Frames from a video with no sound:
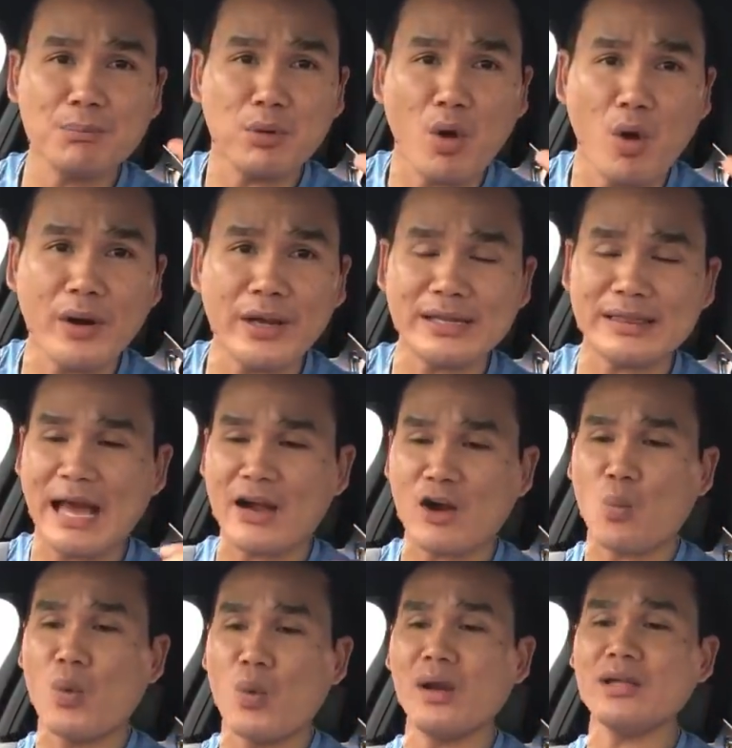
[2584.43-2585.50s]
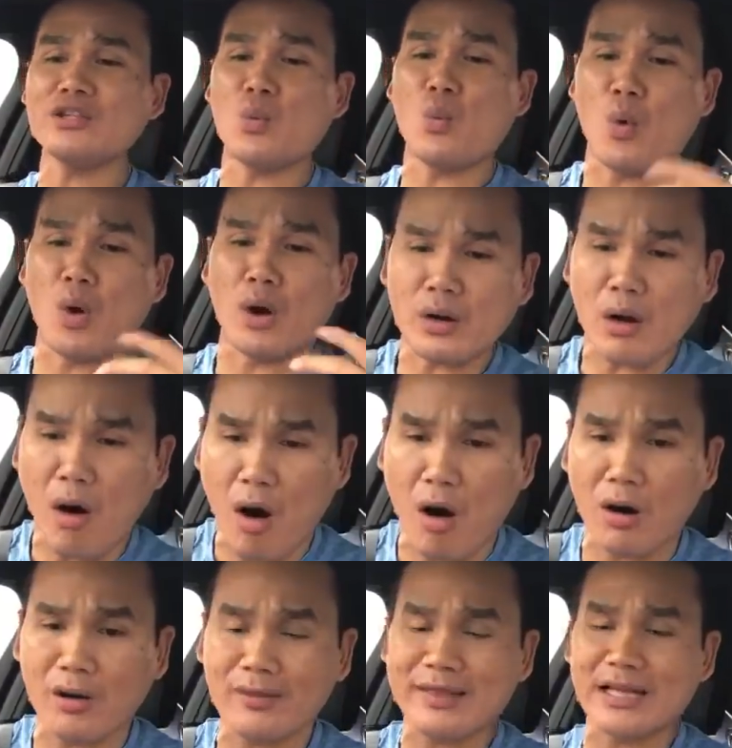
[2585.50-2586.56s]
employees that are willing to work
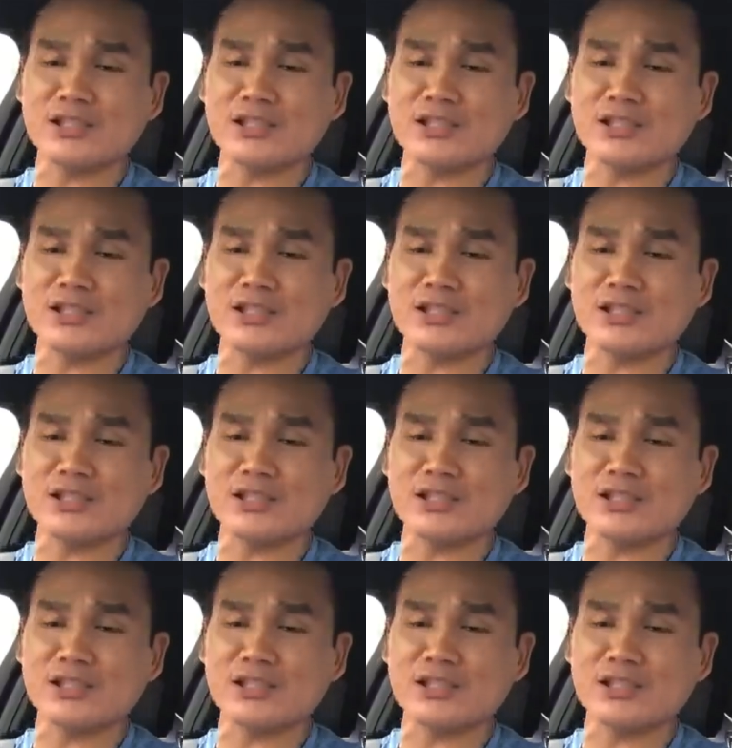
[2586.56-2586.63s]
hard,